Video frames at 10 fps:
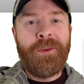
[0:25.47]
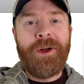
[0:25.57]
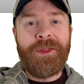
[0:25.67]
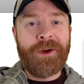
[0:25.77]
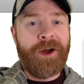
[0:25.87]

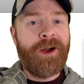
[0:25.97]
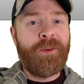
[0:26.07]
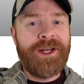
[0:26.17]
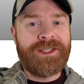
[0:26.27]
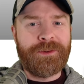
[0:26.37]
Well, there
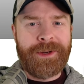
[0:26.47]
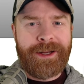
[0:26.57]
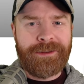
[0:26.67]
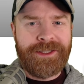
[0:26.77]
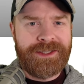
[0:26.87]
are ways
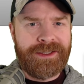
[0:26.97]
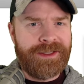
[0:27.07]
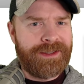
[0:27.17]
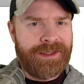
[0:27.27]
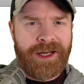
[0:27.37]
around this and
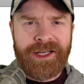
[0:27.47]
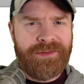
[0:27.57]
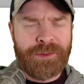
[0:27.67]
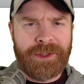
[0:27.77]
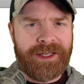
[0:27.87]
it's not
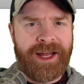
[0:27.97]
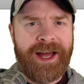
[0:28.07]
even really